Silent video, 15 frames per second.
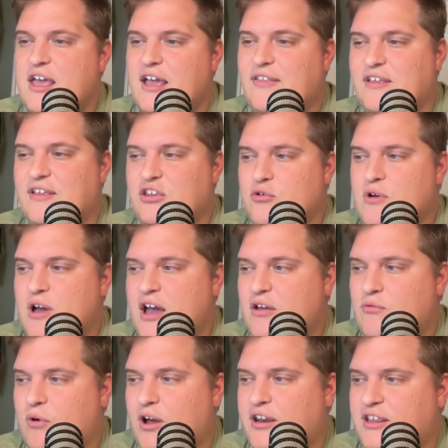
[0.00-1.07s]
And then you
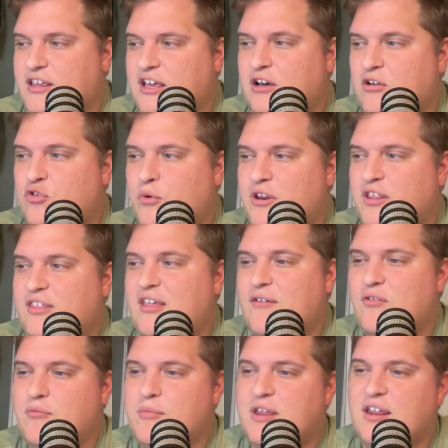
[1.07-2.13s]
had Roddy Gale
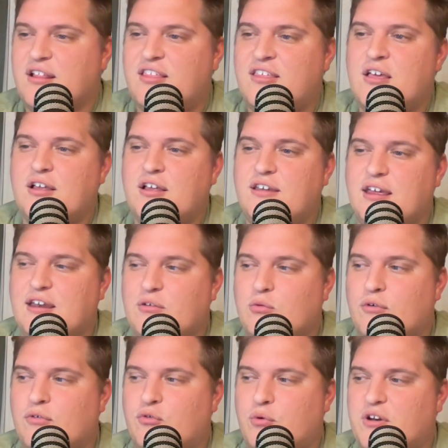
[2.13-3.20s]
27 minutes, Danny
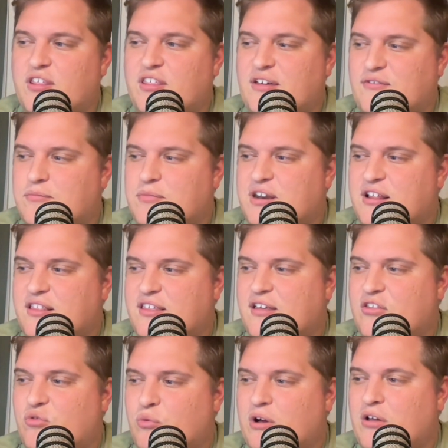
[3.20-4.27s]
Wolf 27 minutes
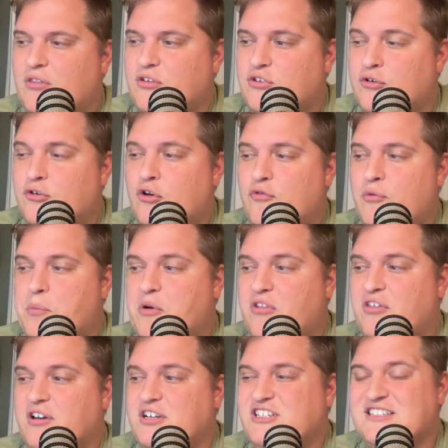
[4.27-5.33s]
as well. The turnover
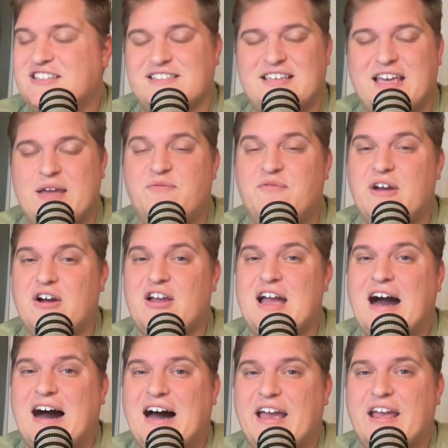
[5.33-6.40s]
percentage in this game very
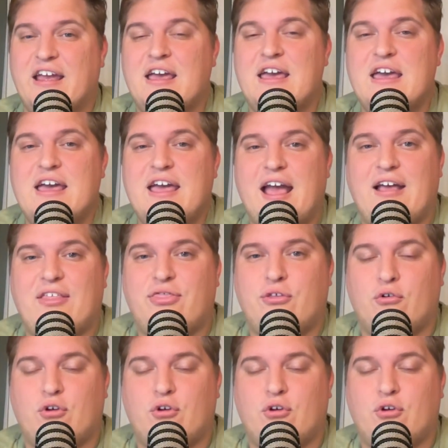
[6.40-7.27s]
high at